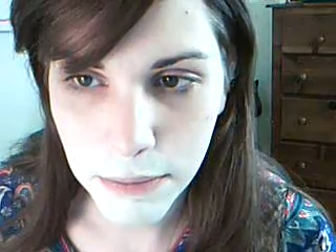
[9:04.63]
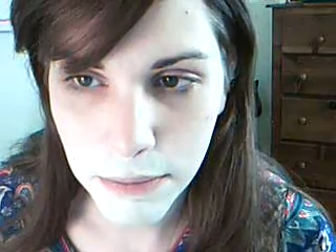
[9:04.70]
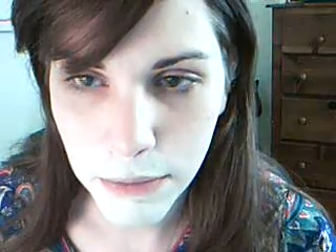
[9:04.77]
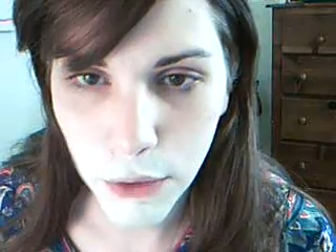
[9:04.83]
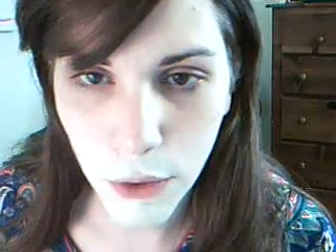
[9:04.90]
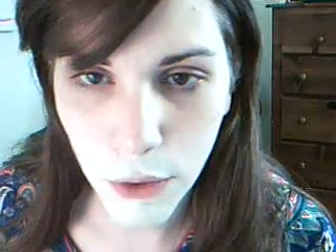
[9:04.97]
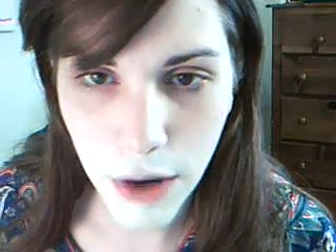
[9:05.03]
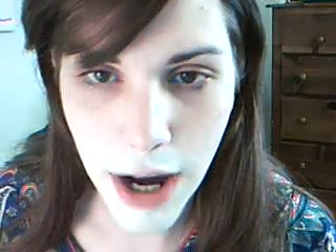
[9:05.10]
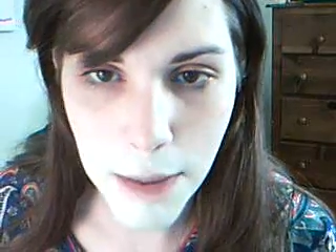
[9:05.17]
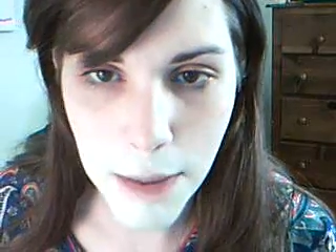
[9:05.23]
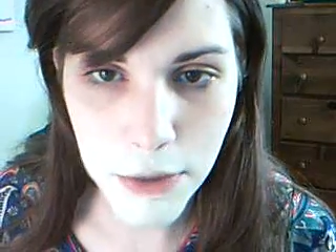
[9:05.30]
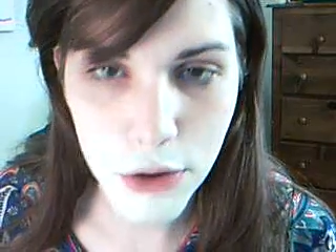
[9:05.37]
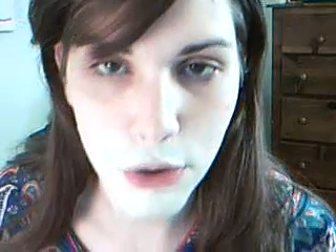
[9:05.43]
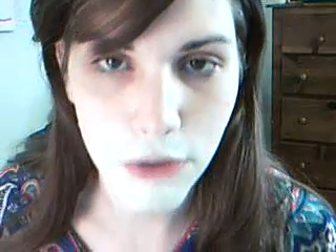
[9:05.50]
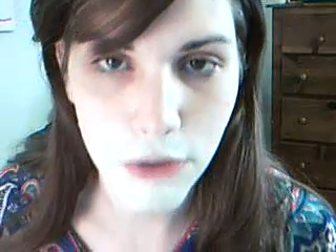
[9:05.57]
or
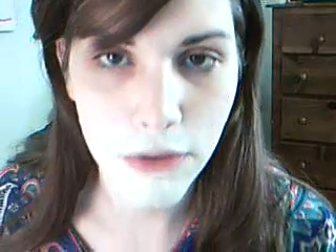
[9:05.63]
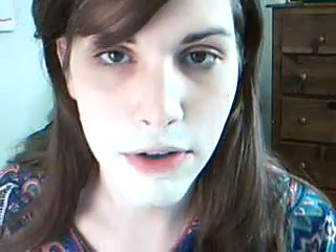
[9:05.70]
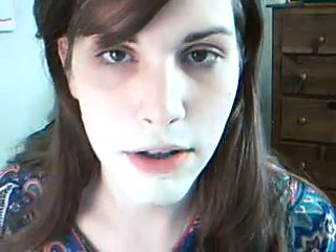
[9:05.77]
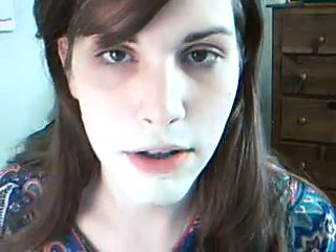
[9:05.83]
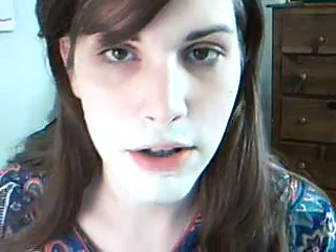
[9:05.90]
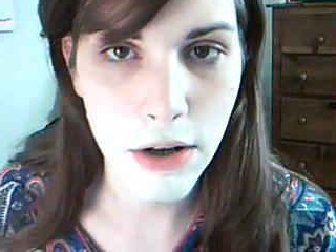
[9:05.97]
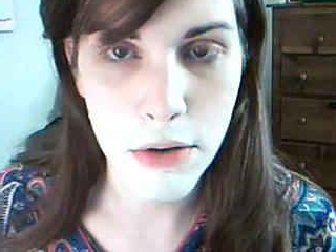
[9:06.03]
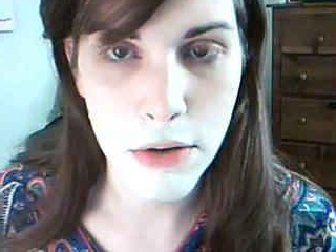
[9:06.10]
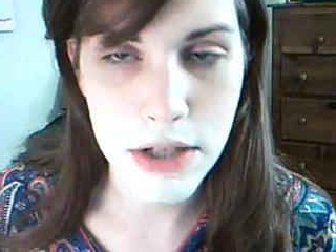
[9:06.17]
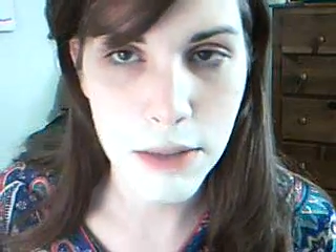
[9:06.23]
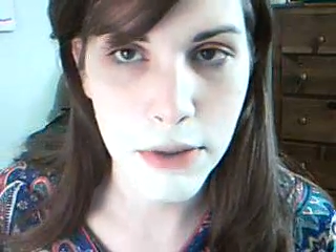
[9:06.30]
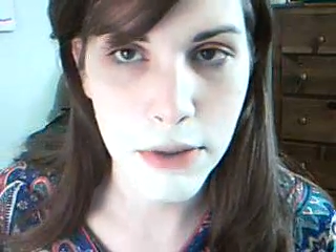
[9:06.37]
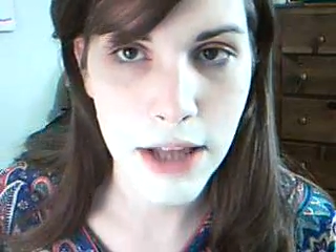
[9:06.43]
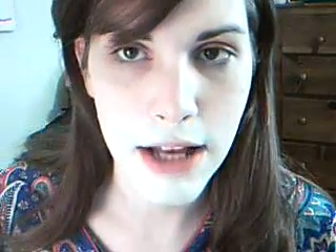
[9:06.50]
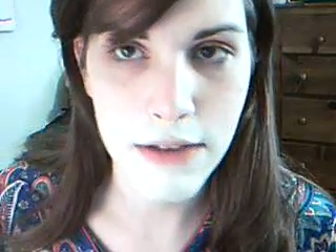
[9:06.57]
happen to have known
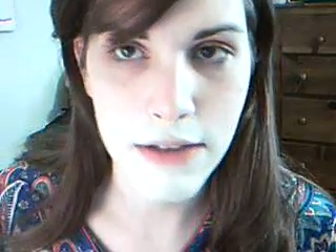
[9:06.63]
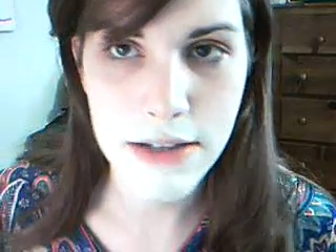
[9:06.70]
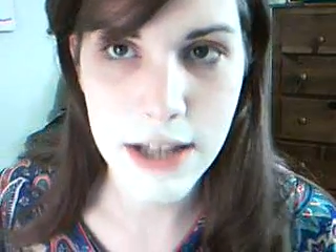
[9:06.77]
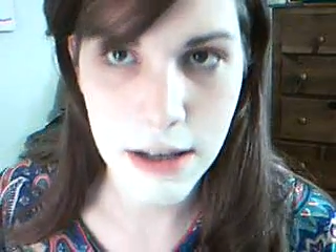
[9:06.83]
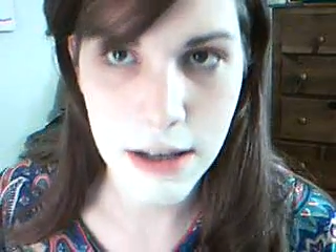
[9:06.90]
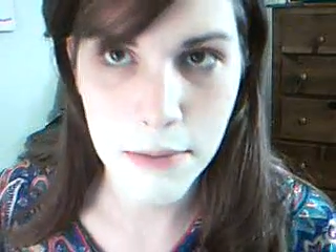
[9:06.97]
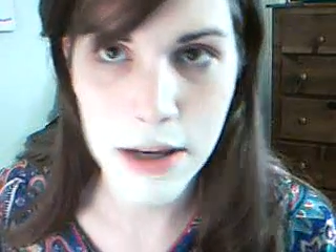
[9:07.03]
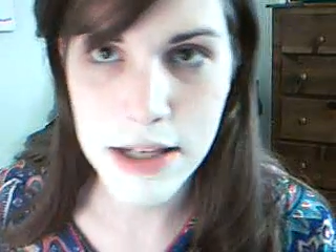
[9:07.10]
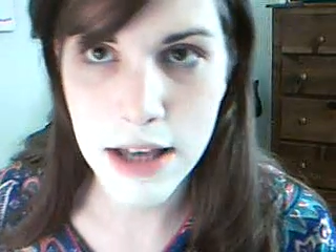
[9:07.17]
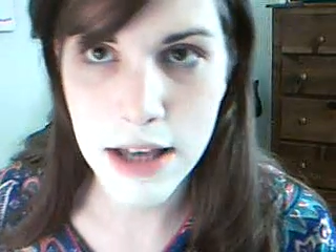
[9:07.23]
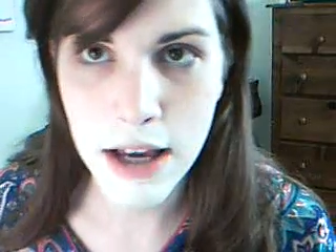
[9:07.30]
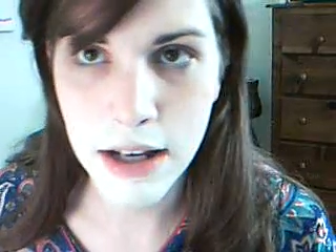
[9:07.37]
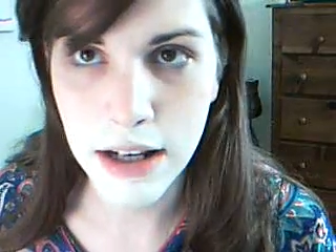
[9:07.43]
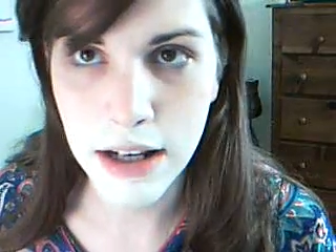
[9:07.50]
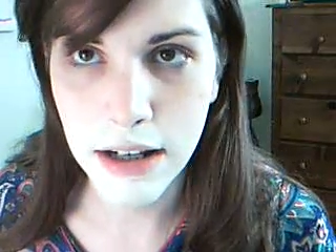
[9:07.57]
someone that has seen my
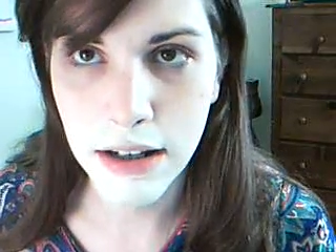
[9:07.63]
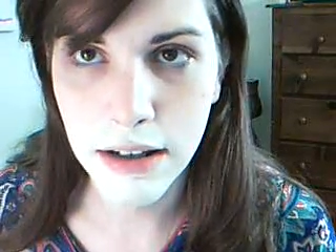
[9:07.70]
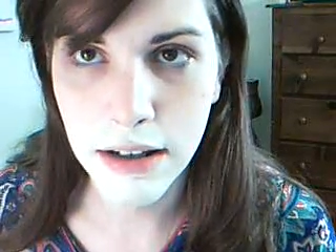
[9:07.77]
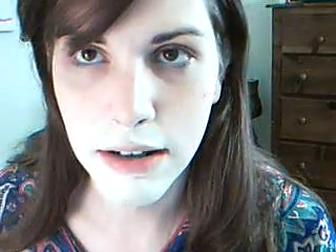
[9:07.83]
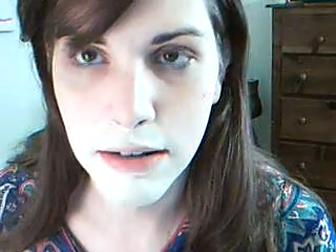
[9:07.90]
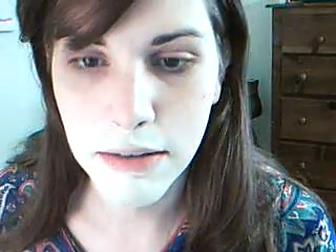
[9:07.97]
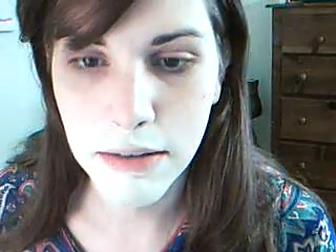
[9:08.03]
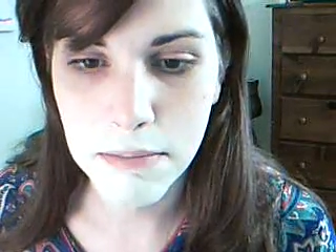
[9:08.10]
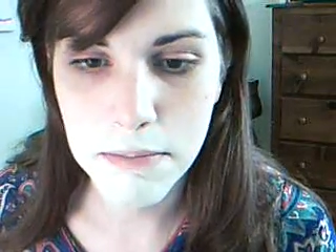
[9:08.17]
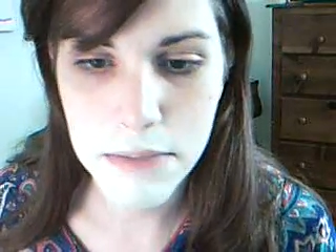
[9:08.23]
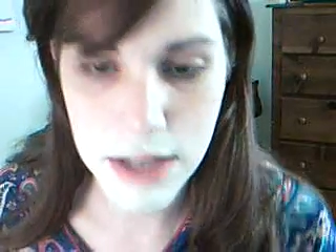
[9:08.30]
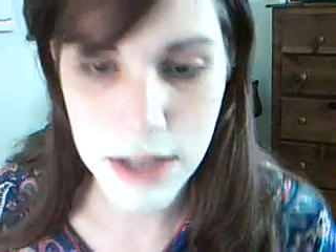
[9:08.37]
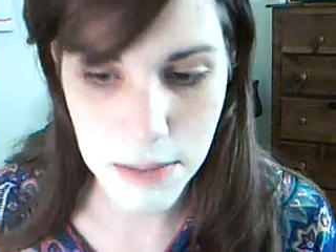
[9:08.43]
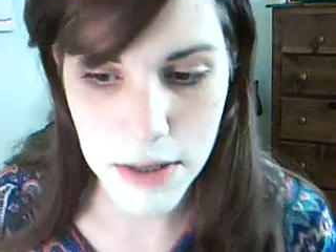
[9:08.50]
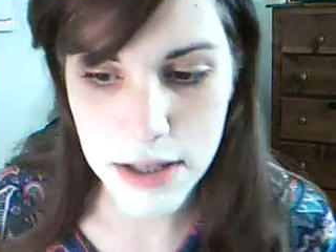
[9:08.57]
site and
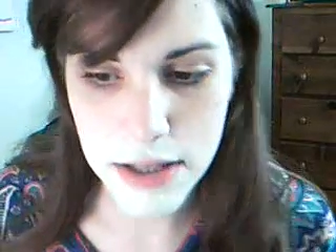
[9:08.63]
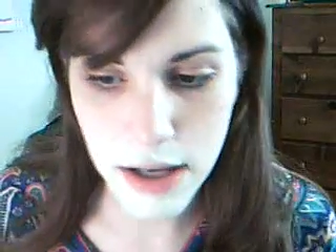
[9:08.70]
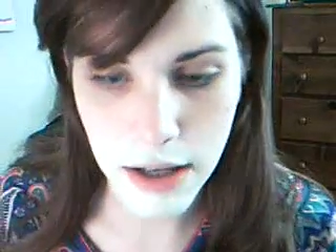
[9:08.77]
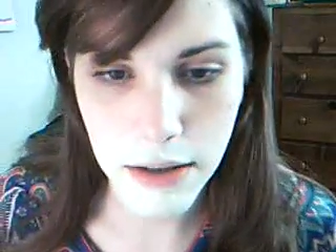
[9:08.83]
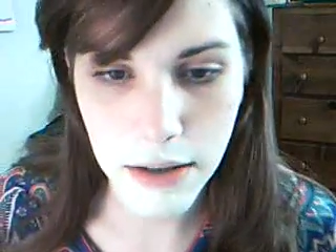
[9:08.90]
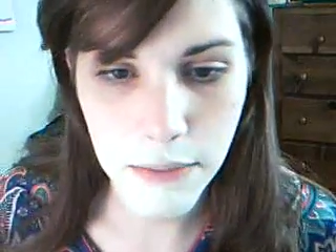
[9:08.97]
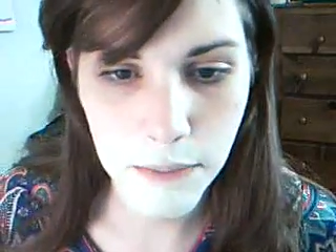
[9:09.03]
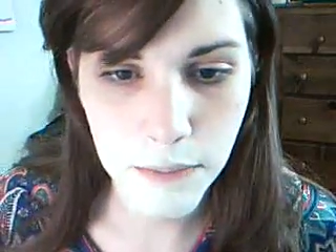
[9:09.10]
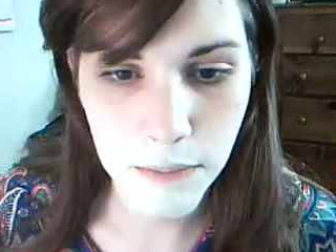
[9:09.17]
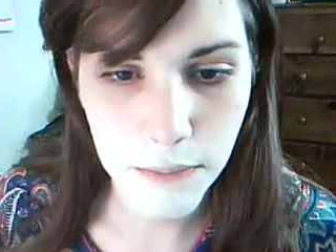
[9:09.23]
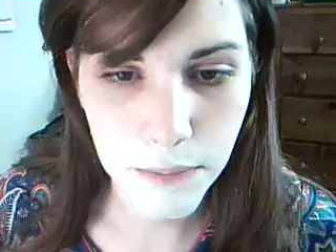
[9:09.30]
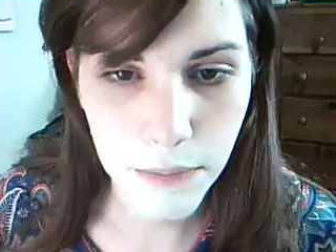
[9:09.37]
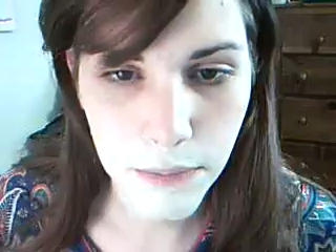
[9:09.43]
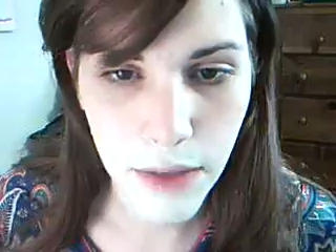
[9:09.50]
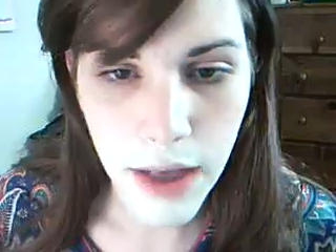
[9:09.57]
seen my site.
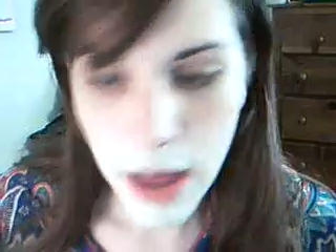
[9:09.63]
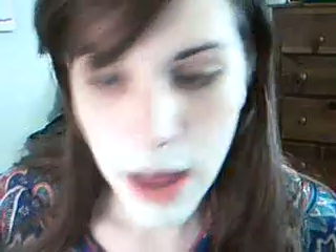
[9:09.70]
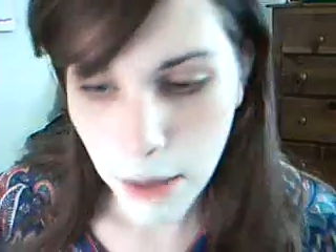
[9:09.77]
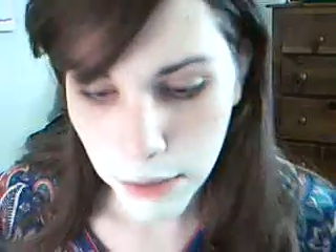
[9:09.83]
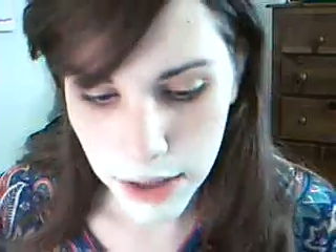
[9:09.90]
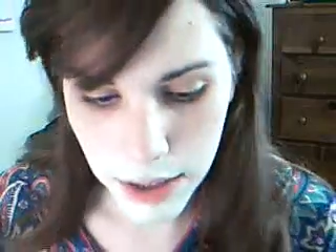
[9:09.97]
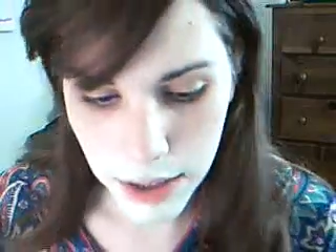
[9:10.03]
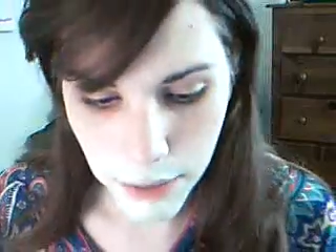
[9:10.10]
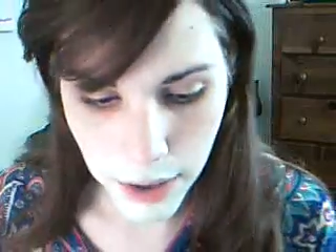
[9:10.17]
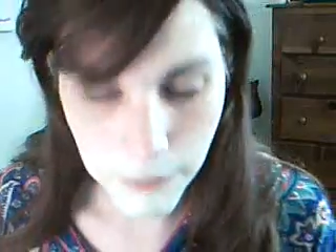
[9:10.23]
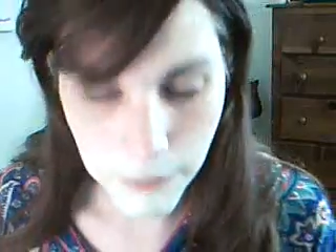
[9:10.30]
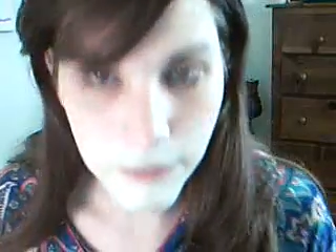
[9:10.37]
Well, anyway,